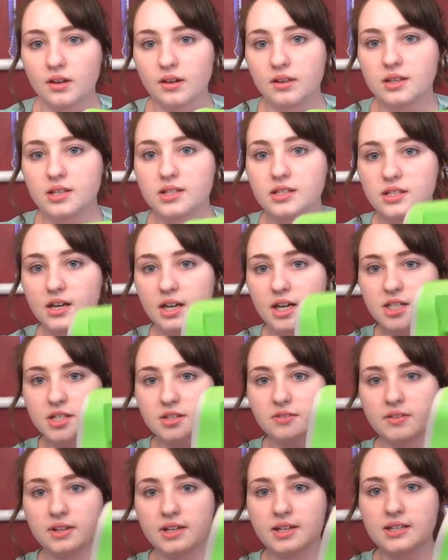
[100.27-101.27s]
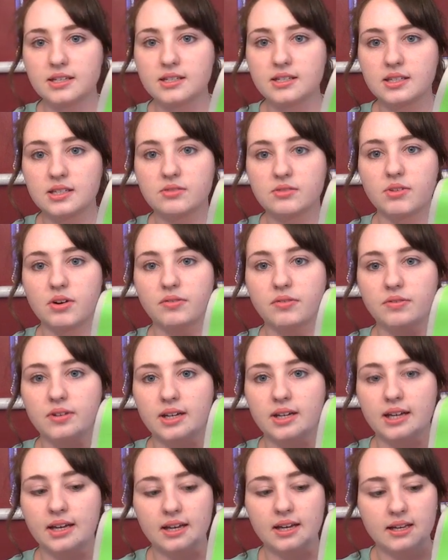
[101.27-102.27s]
The size of this is
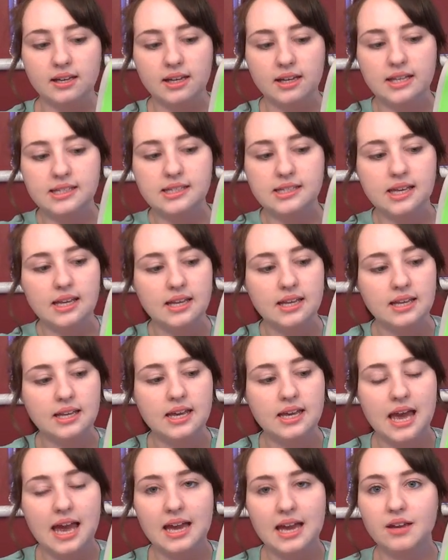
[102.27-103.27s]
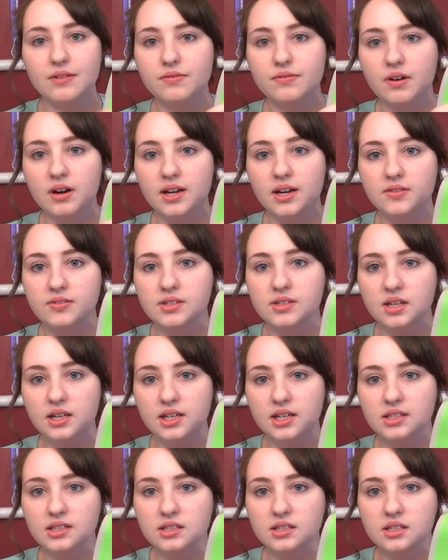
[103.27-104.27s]
roughly, it's A5
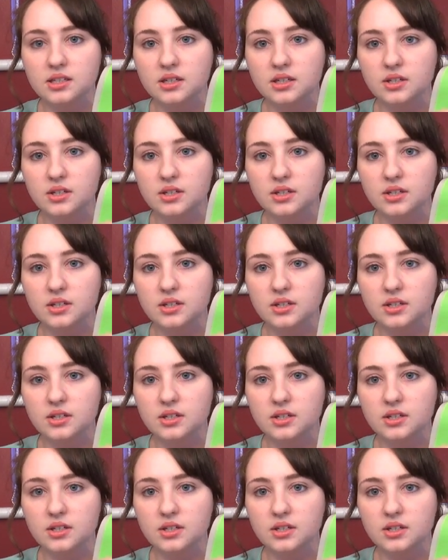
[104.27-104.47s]
sized.